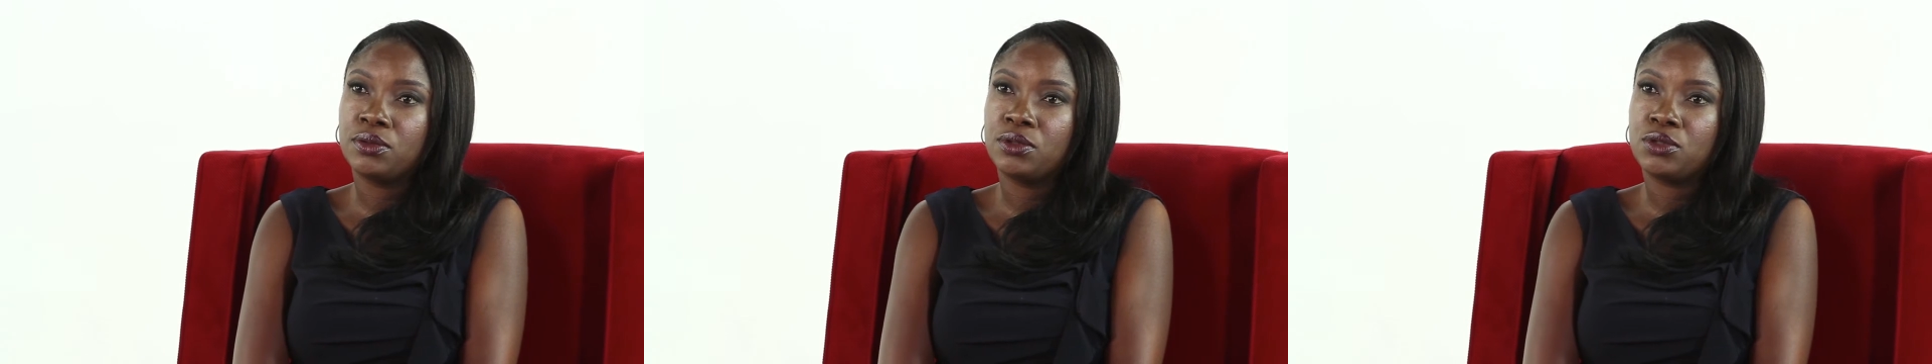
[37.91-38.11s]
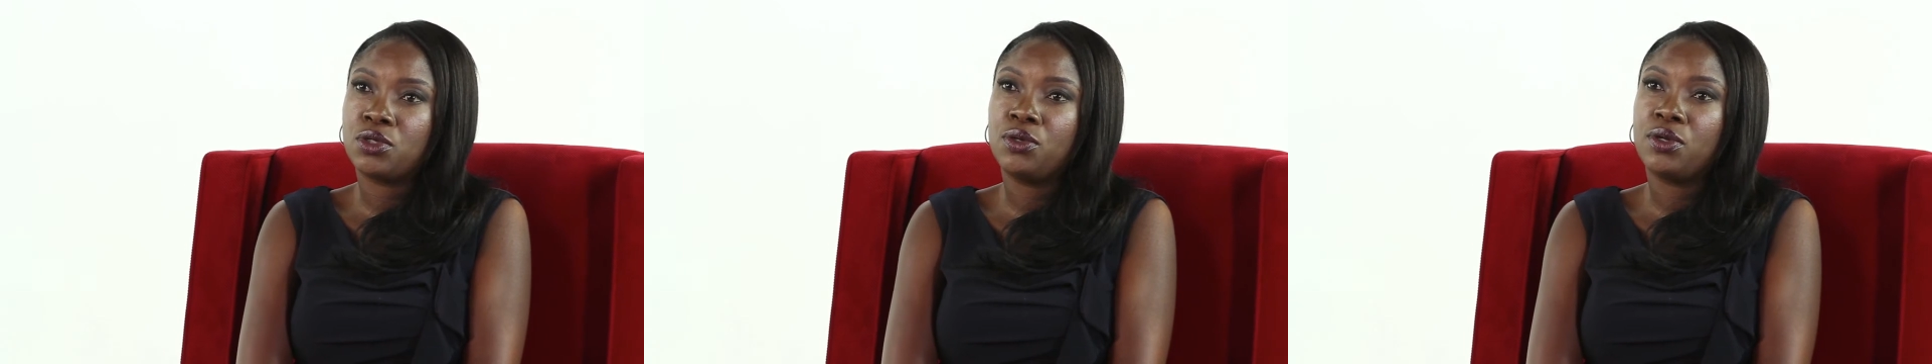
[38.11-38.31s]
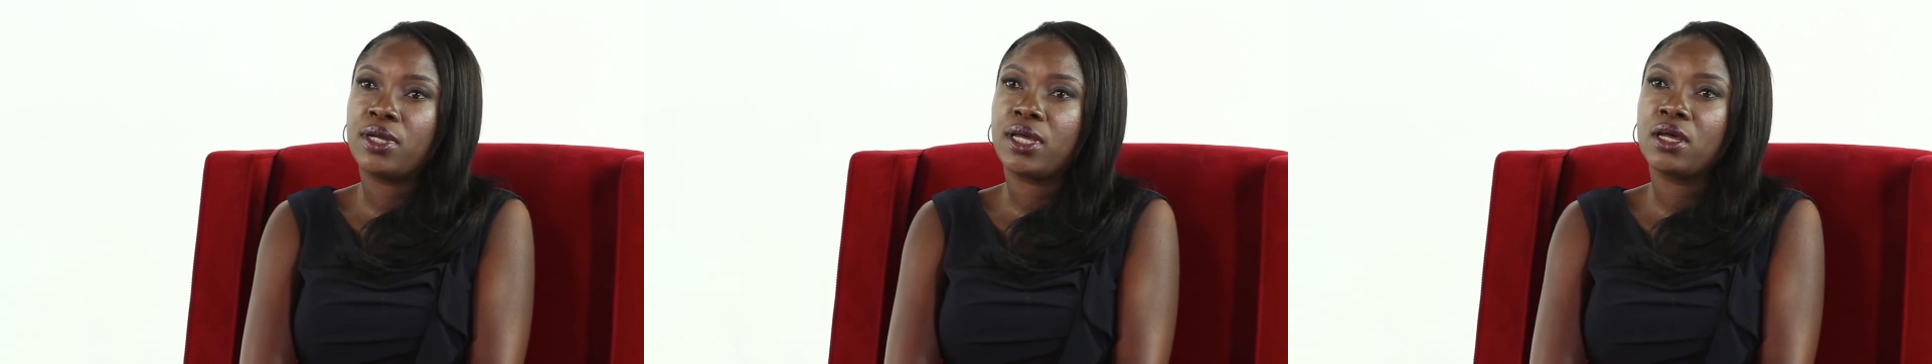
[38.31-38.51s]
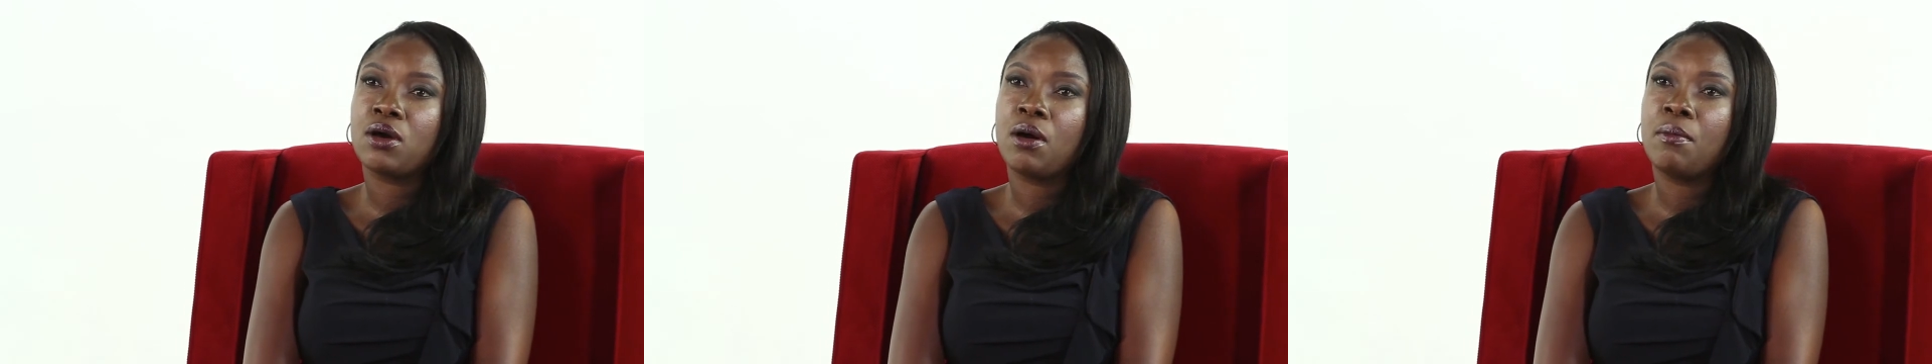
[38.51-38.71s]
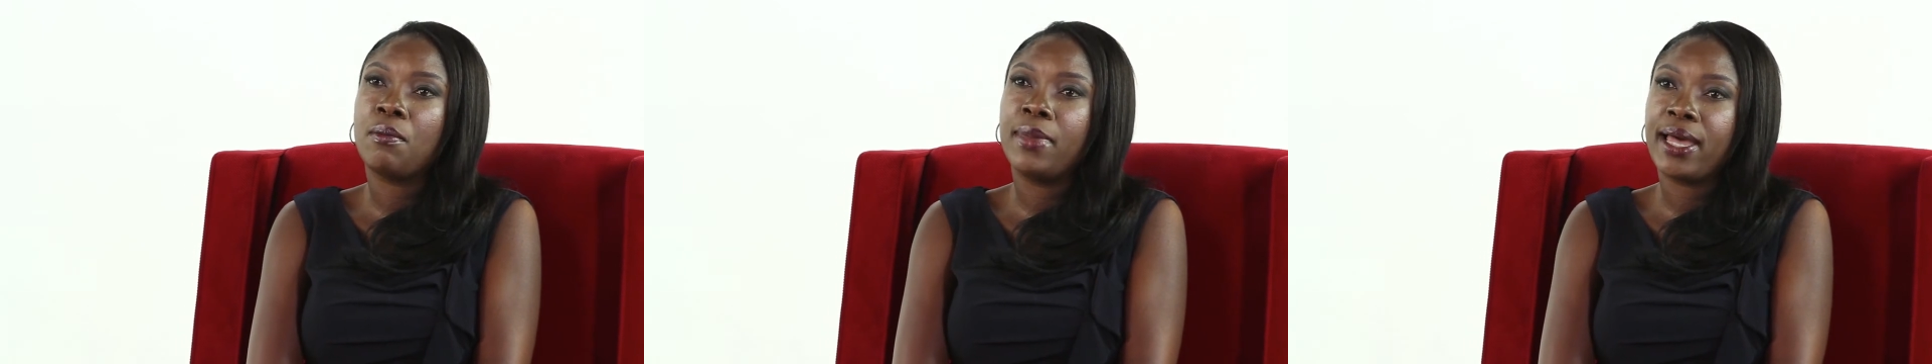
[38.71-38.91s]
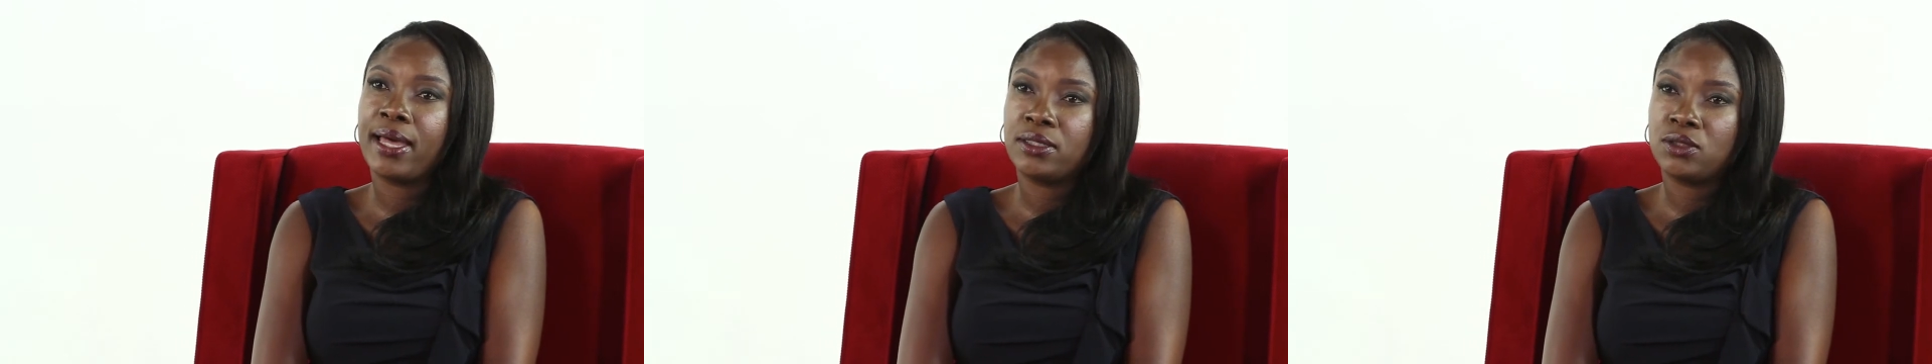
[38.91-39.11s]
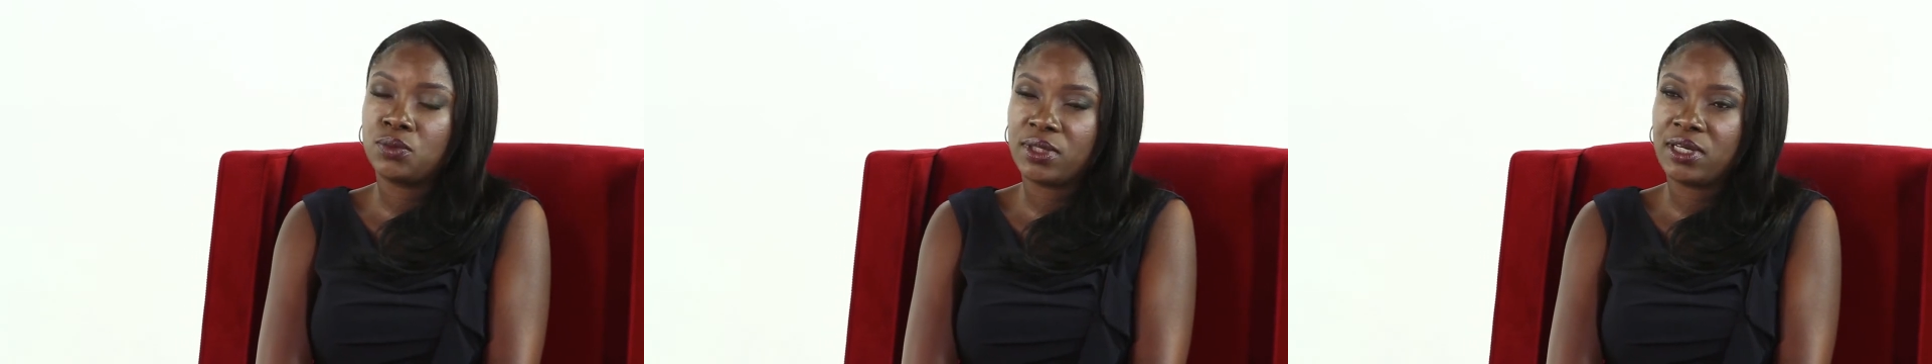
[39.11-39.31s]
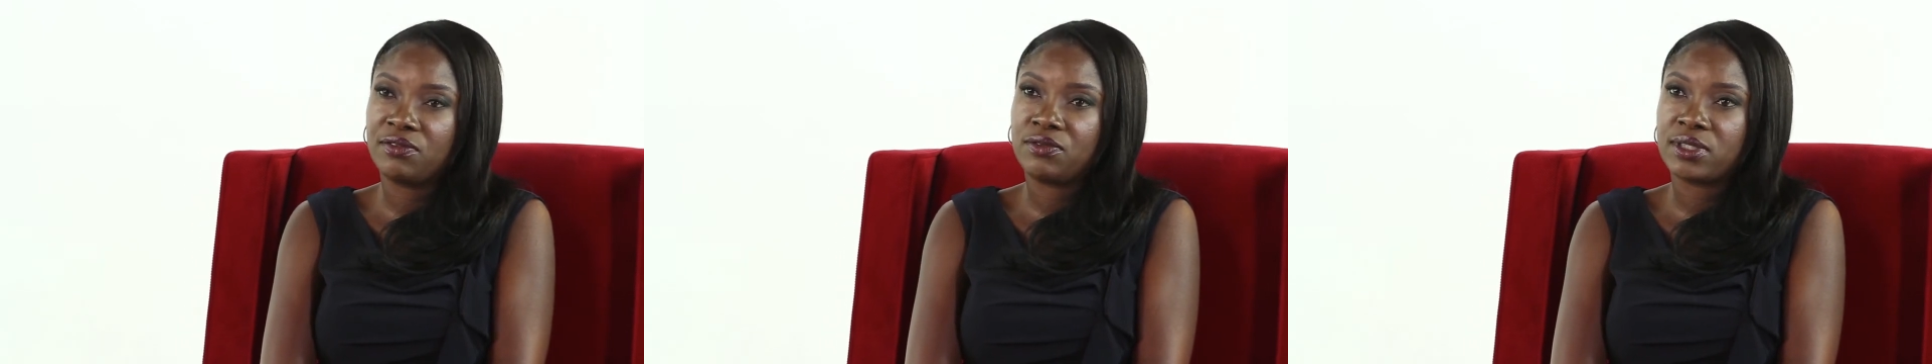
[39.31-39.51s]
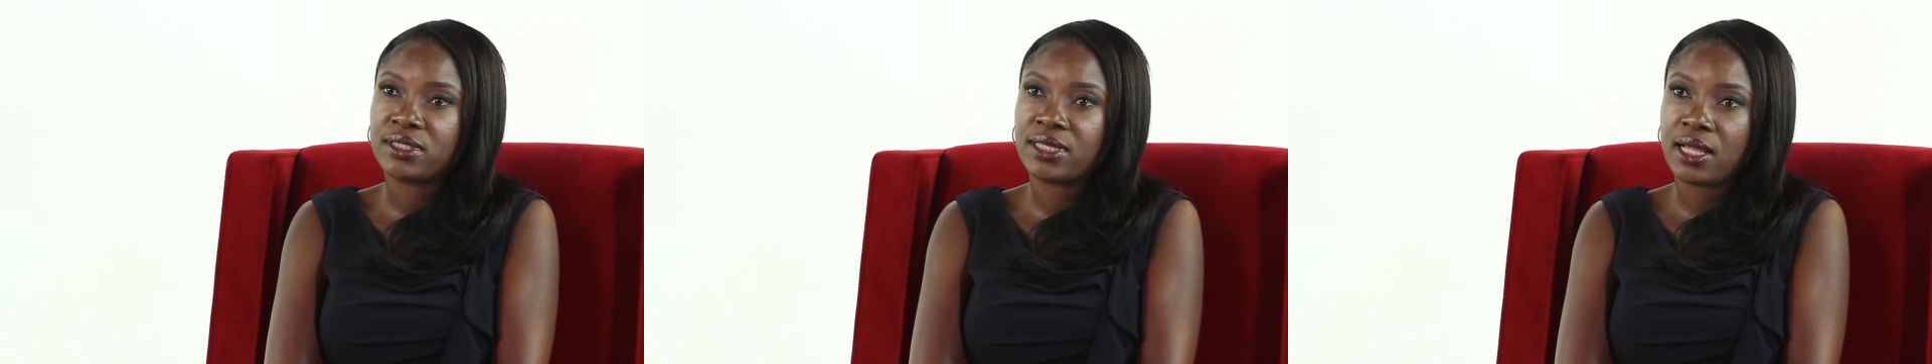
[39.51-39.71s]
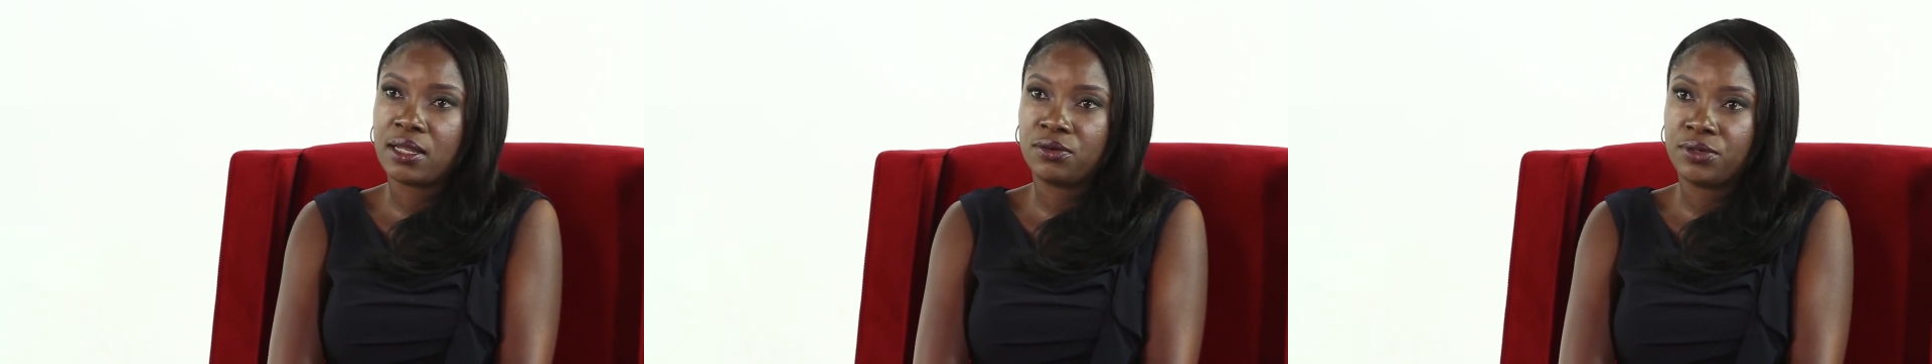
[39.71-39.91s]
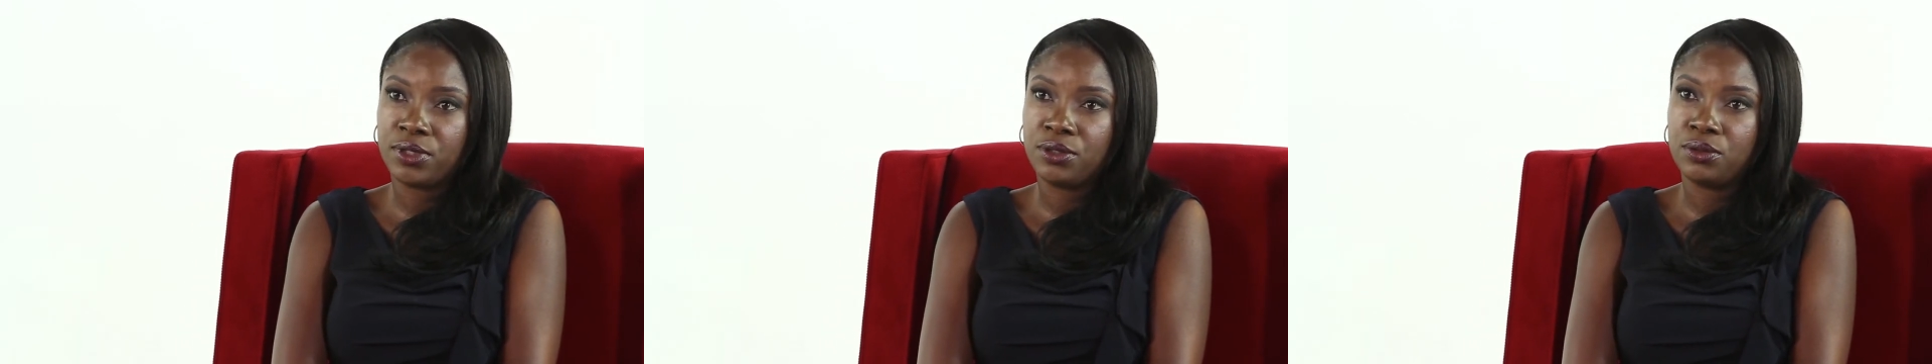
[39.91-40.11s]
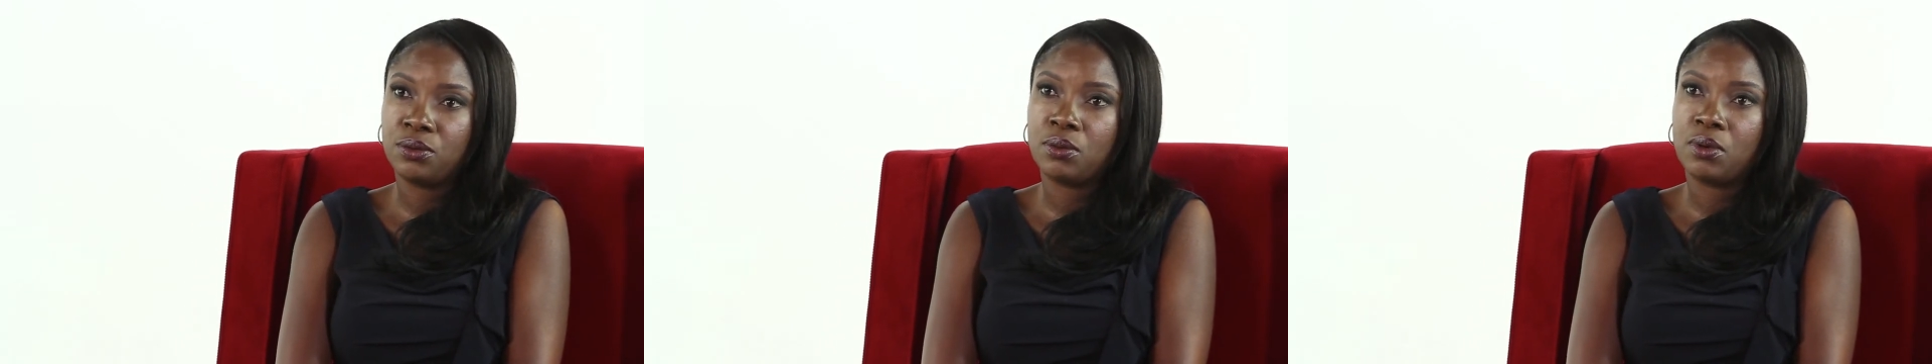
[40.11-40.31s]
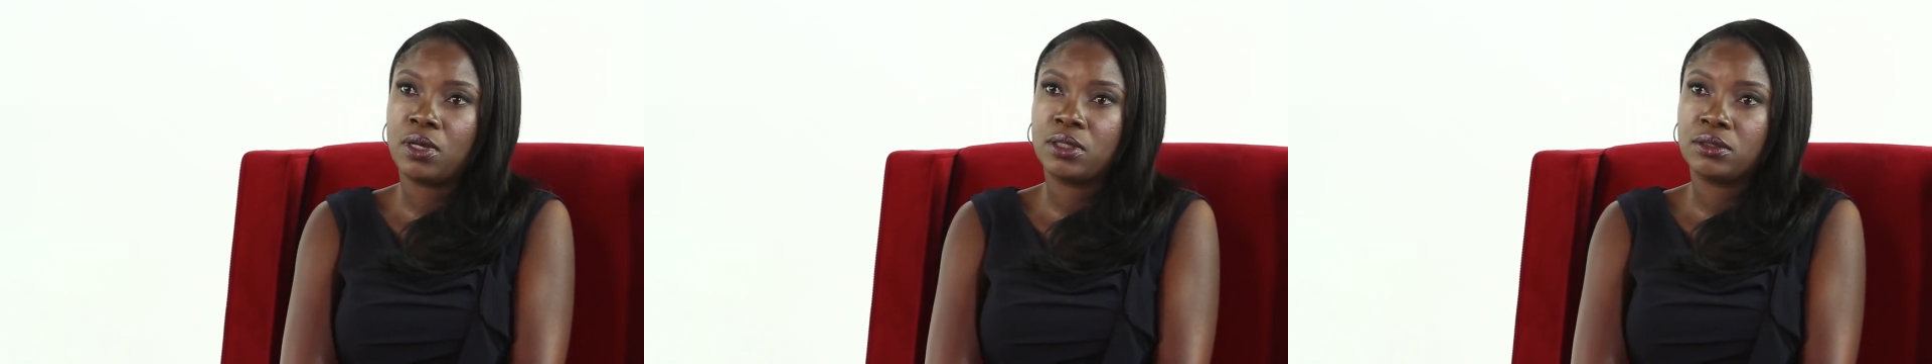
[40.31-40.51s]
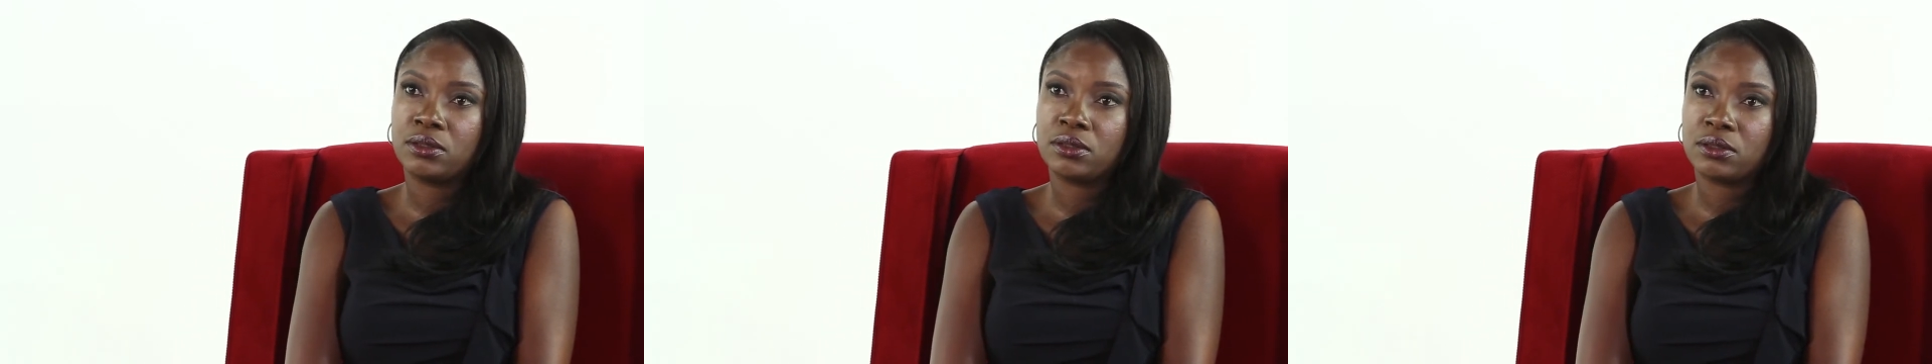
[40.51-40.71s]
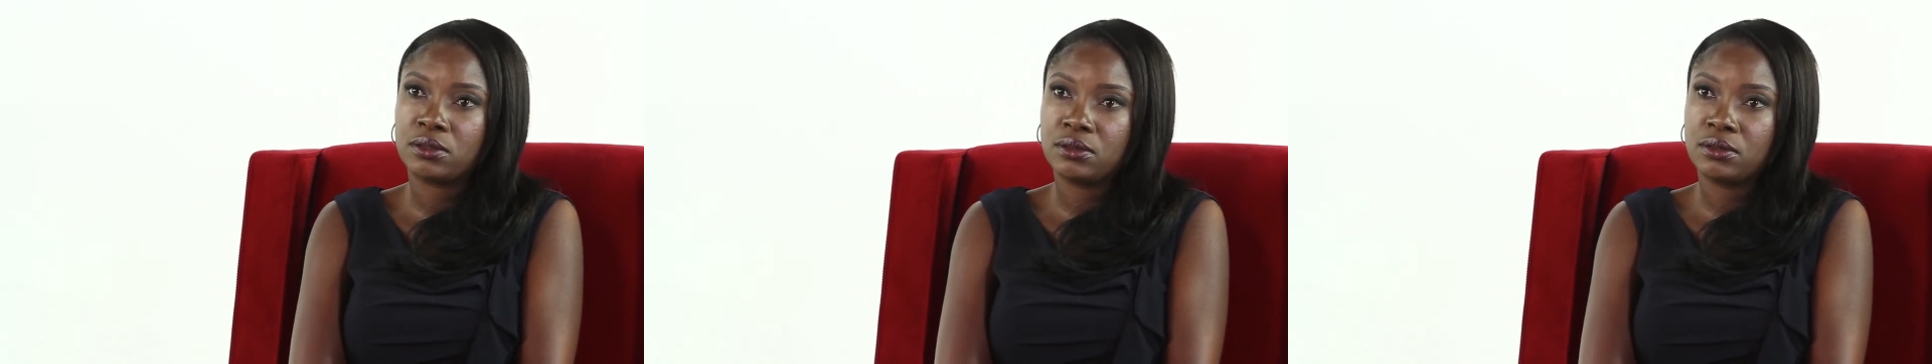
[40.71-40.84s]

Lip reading: so you can command whatever salary you want.